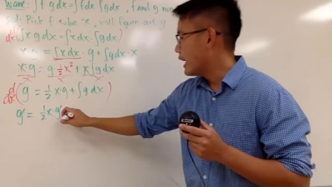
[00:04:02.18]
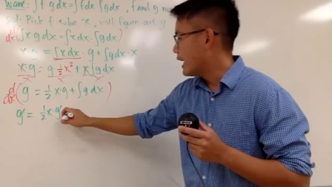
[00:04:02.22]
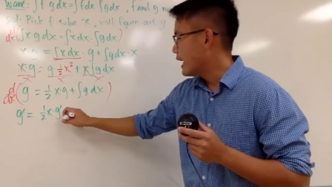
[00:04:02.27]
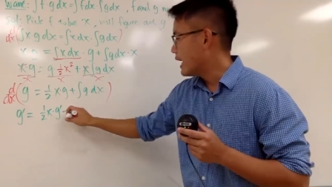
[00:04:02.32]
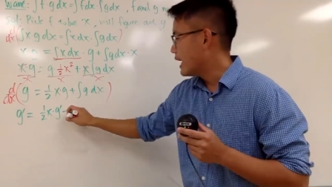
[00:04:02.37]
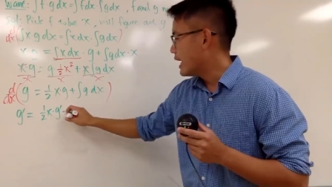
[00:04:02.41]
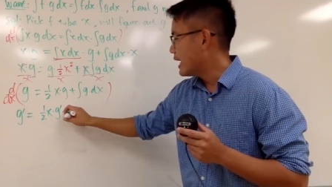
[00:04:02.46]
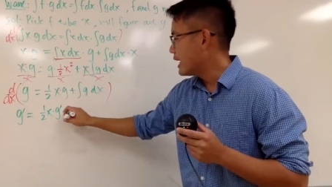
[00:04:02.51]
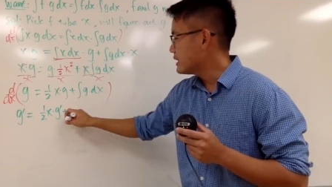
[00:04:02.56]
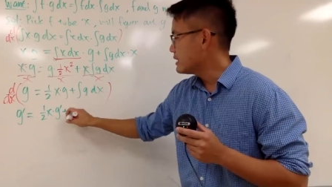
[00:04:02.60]

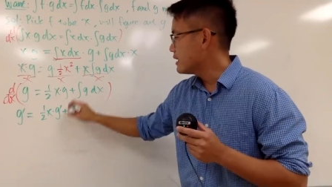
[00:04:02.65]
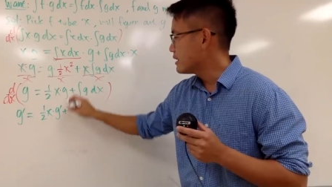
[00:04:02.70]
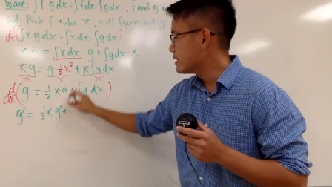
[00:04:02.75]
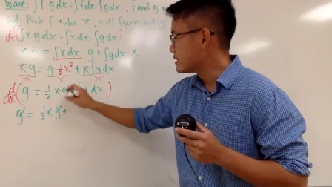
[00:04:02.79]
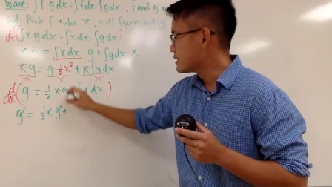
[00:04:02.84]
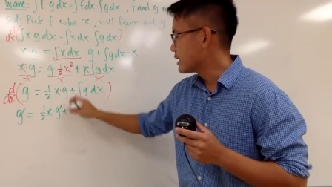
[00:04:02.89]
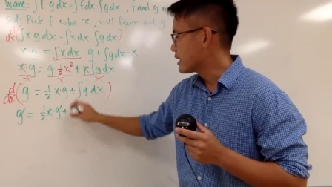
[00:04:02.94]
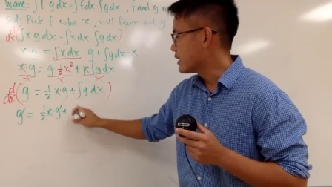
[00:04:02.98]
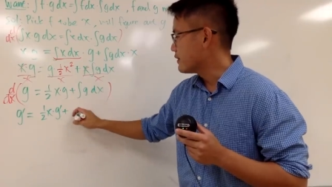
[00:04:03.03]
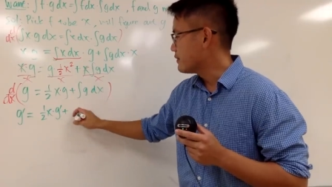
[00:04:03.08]
add the
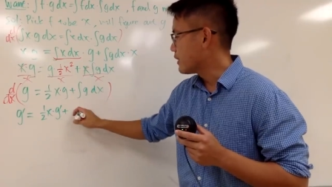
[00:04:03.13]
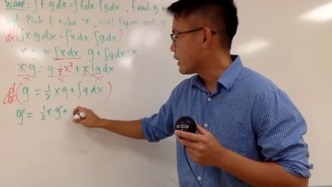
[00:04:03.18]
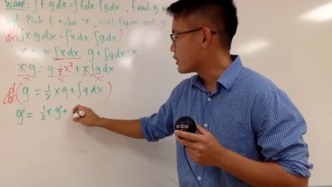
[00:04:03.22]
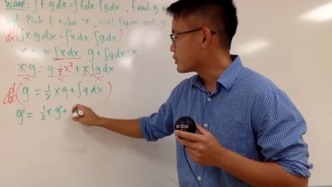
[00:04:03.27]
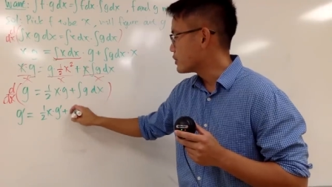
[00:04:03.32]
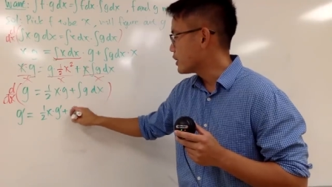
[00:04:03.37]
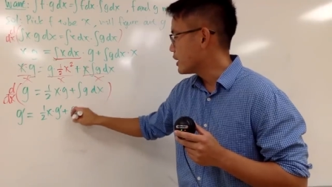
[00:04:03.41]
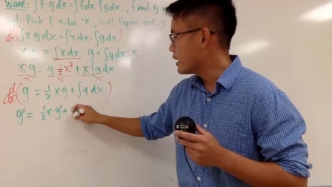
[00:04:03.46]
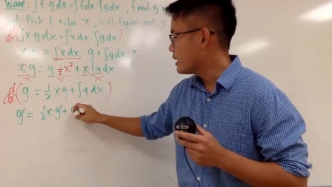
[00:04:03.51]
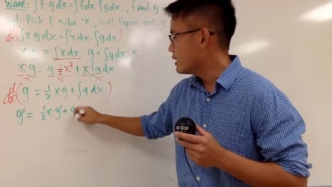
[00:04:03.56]
second
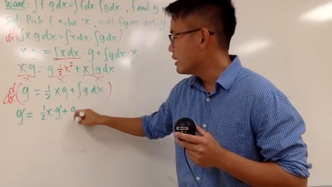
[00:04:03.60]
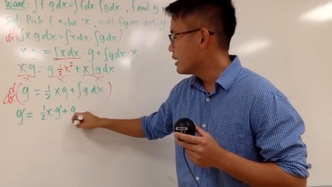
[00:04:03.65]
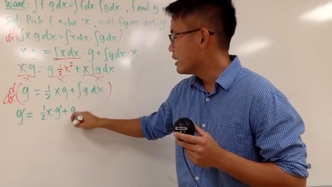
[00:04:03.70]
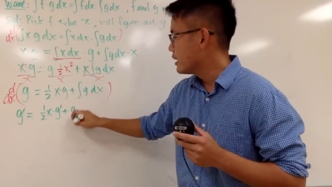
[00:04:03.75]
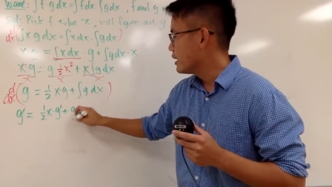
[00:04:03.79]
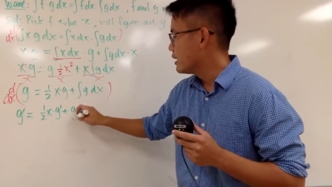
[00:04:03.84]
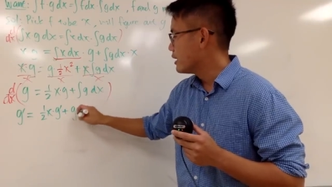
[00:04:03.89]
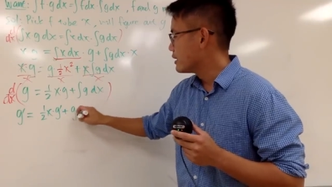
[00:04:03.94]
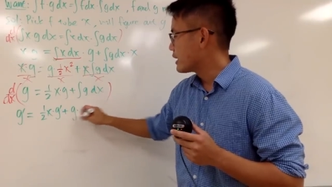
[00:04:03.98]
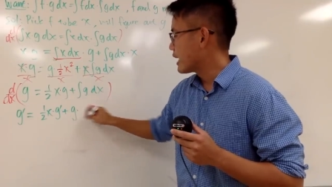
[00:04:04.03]
function
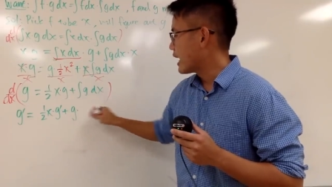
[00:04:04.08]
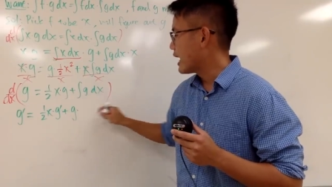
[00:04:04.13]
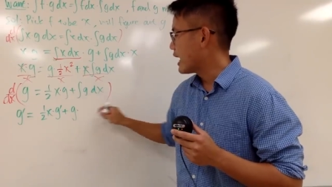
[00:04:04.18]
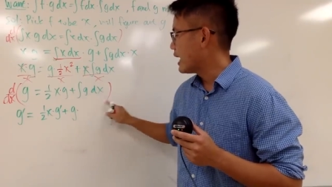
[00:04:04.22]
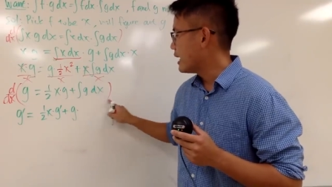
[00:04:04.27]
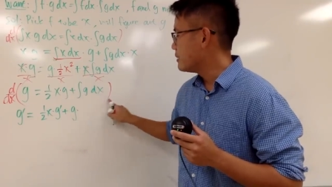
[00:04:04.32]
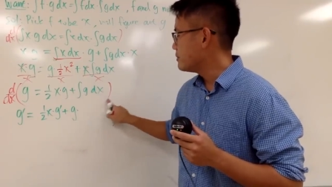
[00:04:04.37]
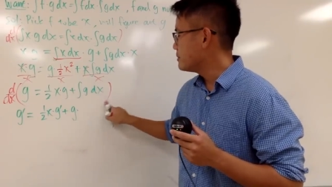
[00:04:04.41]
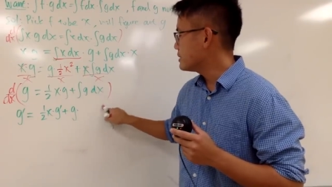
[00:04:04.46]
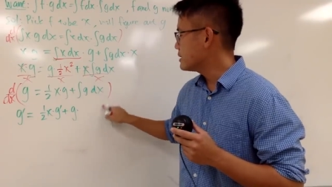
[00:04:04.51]

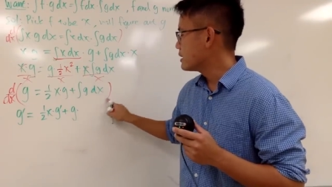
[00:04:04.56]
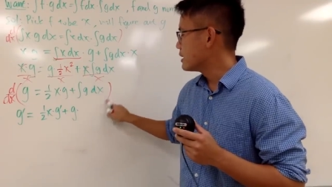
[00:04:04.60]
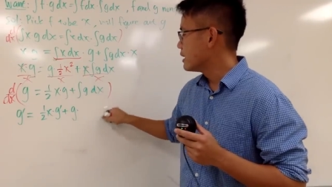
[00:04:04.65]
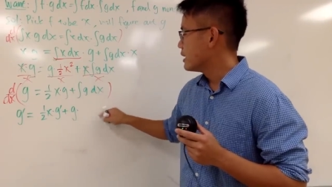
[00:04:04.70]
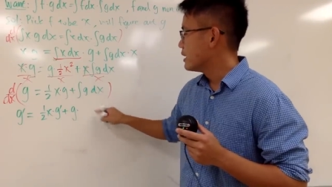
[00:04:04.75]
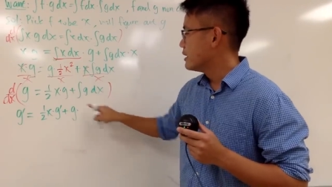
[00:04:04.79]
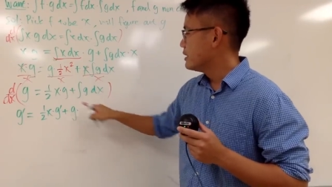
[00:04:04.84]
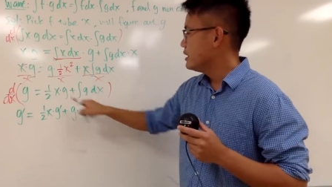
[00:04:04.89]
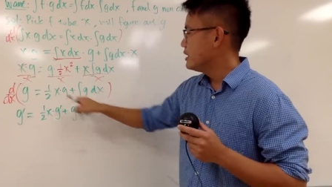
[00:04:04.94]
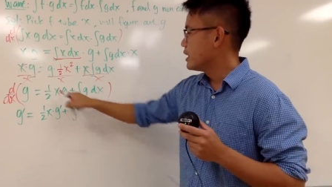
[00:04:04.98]
times
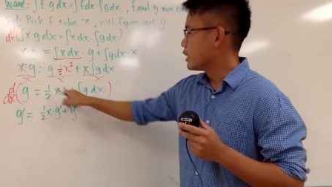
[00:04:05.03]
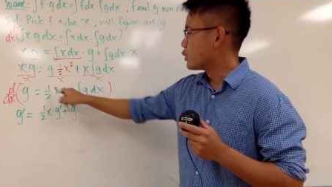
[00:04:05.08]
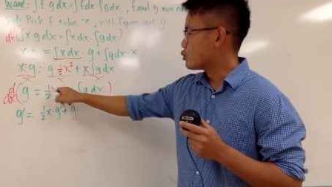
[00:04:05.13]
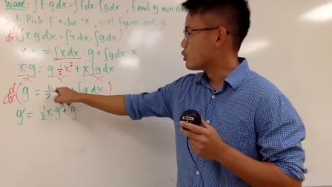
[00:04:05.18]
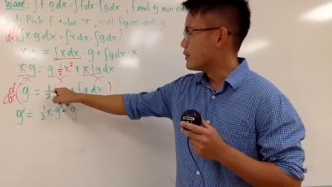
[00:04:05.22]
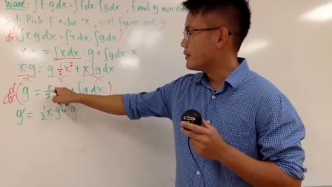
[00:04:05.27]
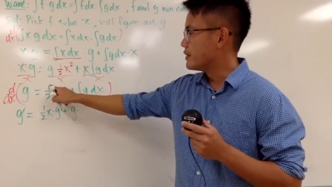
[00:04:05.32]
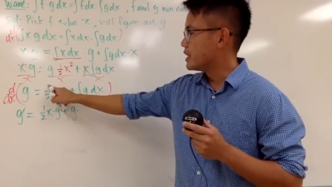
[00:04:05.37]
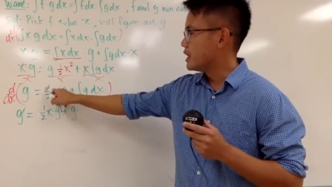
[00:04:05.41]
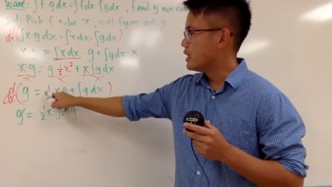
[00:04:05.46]
the
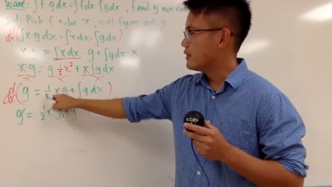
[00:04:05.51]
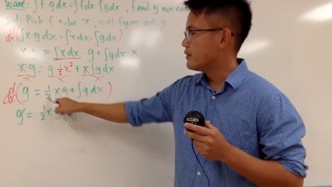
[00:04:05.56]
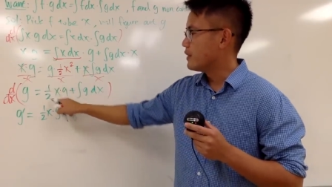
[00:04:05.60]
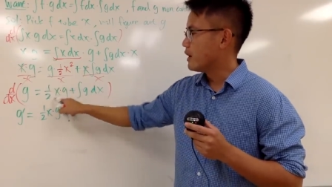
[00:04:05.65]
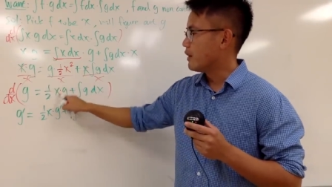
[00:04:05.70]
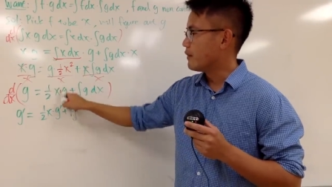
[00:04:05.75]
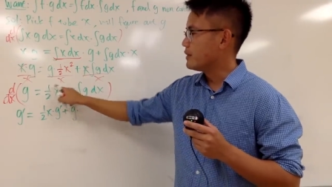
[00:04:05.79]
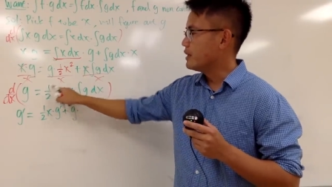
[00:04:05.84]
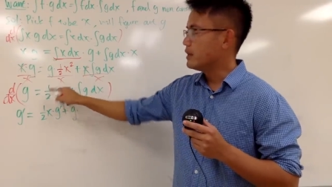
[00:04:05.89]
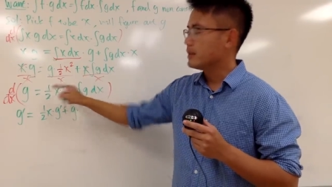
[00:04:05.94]
derivative
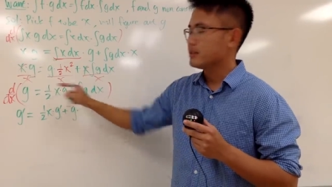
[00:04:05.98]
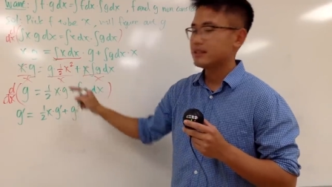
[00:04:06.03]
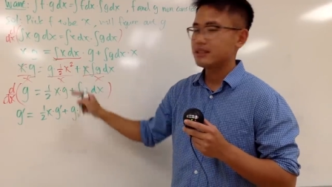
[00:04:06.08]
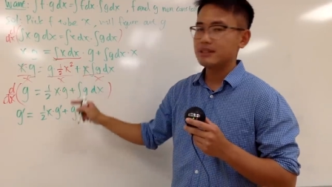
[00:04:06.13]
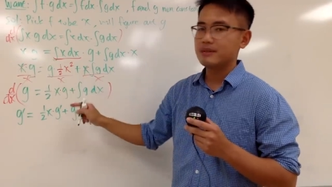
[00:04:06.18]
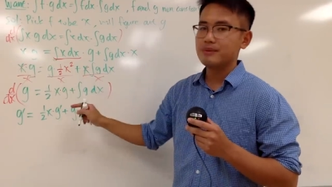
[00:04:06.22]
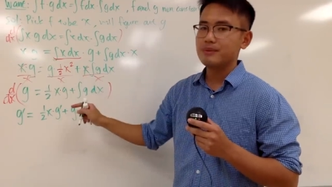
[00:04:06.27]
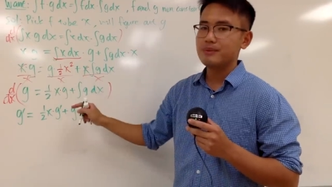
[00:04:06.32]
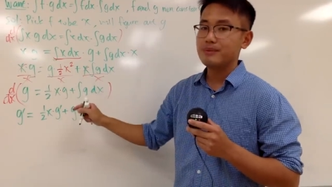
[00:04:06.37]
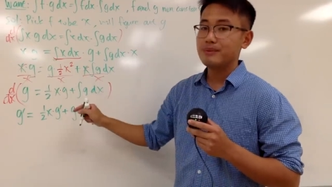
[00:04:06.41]
of
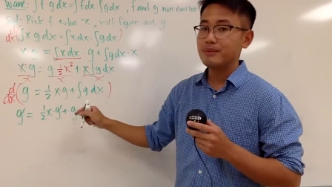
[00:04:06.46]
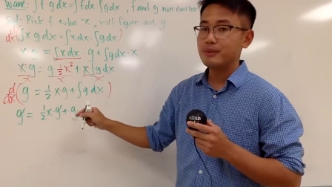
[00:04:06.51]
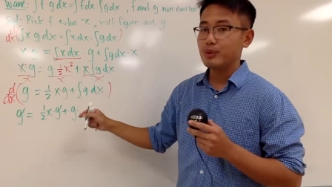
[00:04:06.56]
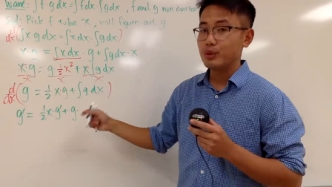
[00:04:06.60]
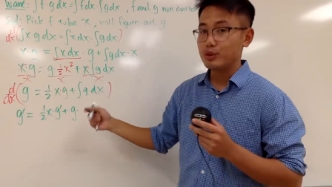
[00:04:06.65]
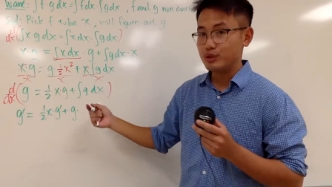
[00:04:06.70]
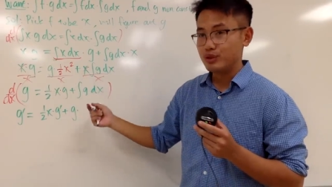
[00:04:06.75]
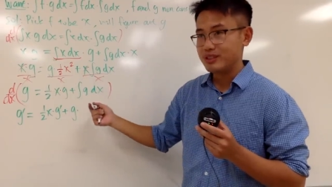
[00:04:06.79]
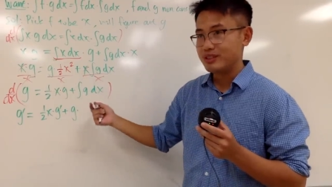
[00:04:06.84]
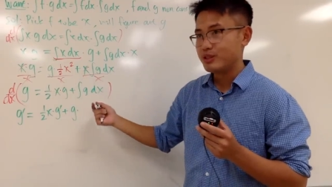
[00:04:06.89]
this,
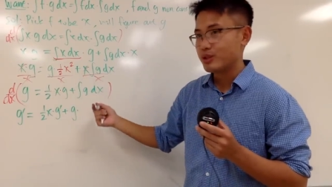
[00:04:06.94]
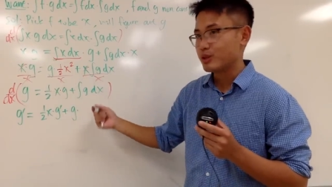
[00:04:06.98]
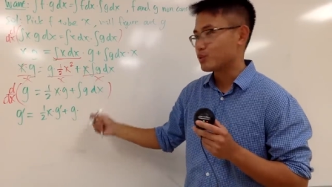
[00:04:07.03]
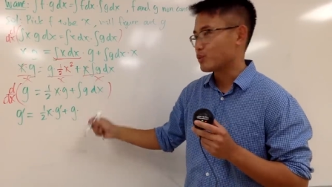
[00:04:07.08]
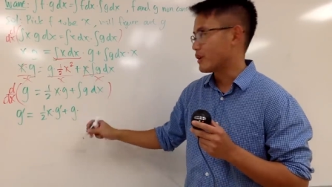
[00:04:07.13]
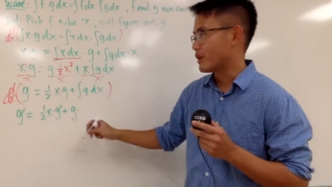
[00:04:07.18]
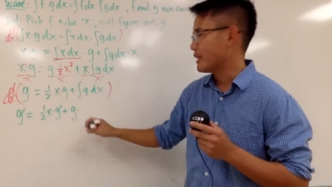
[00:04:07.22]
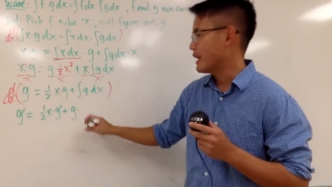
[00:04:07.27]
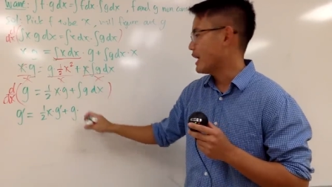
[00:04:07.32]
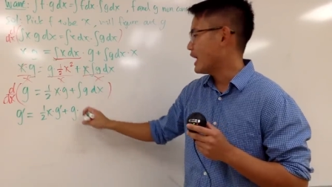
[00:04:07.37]
which is just
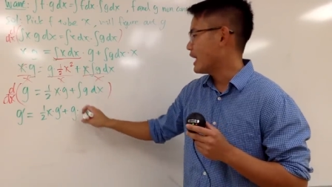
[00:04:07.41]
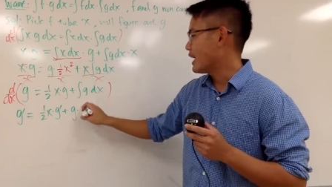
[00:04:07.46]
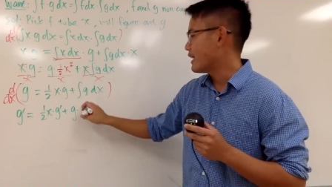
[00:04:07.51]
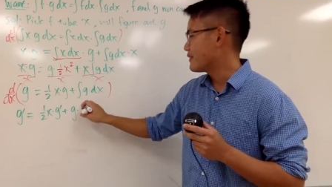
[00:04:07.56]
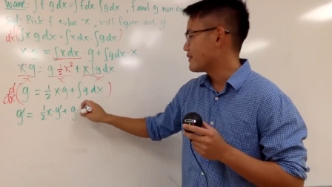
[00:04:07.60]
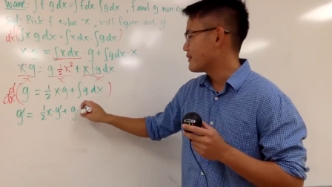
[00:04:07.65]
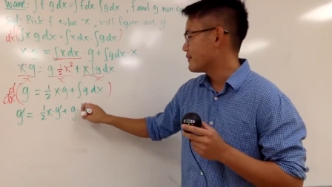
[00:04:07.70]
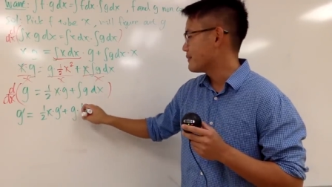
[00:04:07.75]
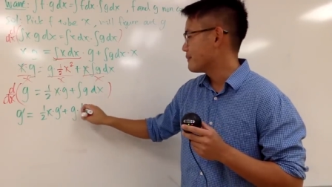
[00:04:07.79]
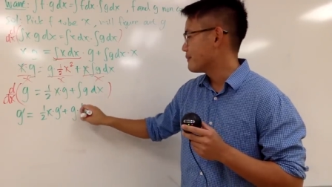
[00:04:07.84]

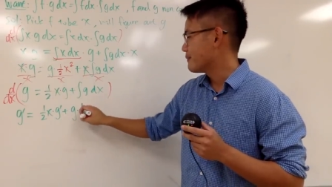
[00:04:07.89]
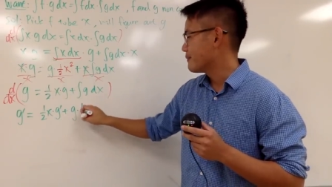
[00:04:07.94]
1/2.